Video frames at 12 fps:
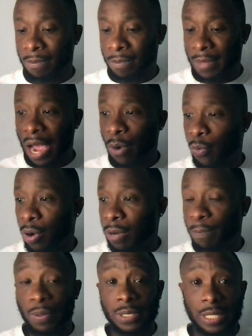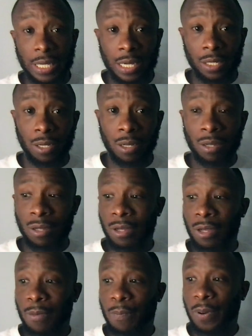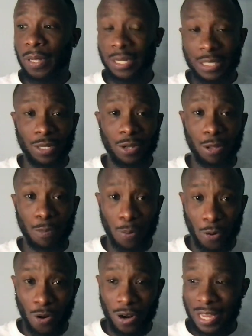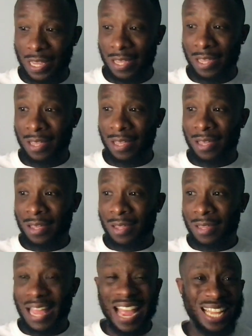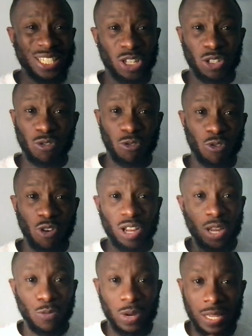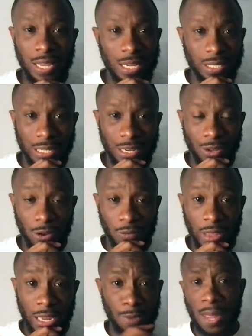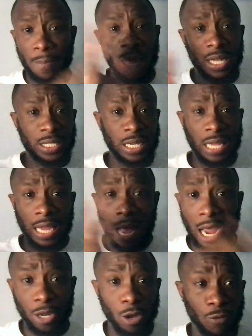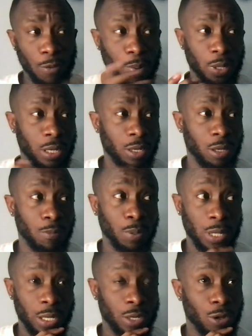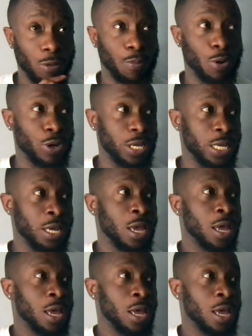That one particular political party that is just running with the agenda of the enemy. I'm not saying that either of the political political party,